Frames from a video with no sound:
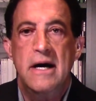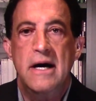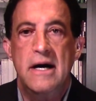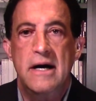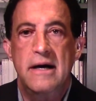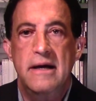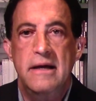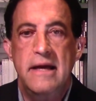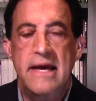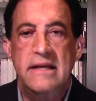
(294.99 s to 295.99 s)

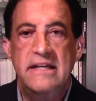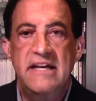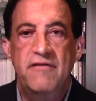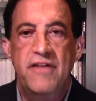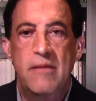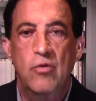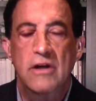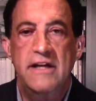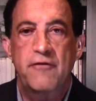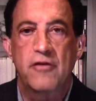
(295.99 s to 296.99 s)
and give them
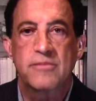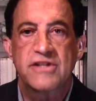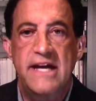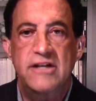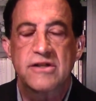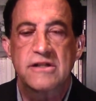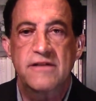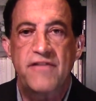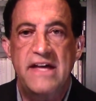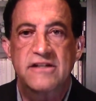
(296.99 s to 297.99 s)
relief from sanctions
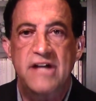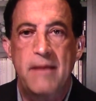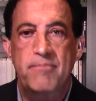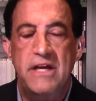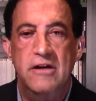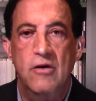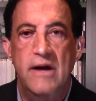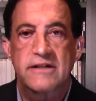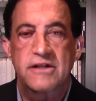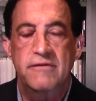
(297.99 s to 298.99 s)
if they stop being
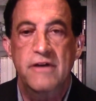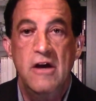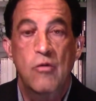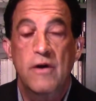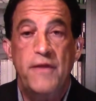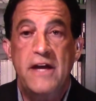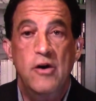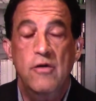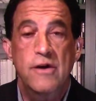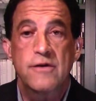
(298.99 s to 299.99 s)
aggressive. What they
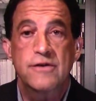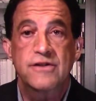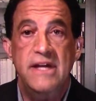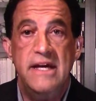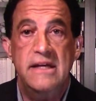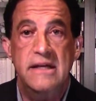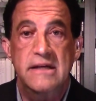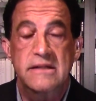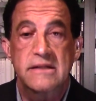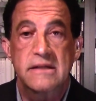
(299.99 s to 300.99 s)
don't understand
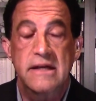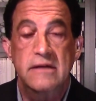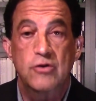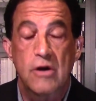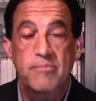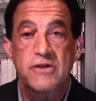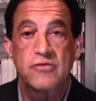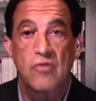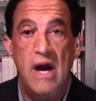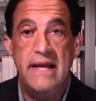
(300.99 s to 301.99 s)
is, and Trump is
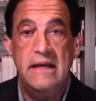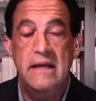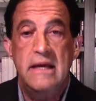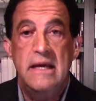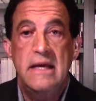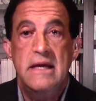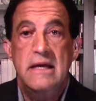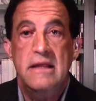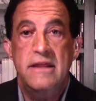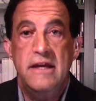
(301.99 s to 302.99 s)
right,
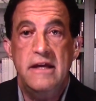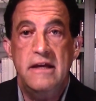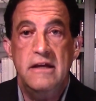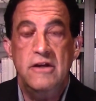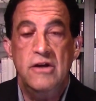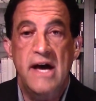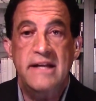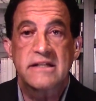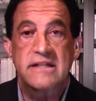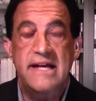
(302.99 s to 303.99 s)
the
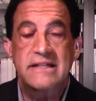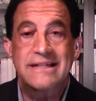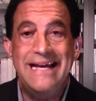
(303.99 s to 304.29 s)
United States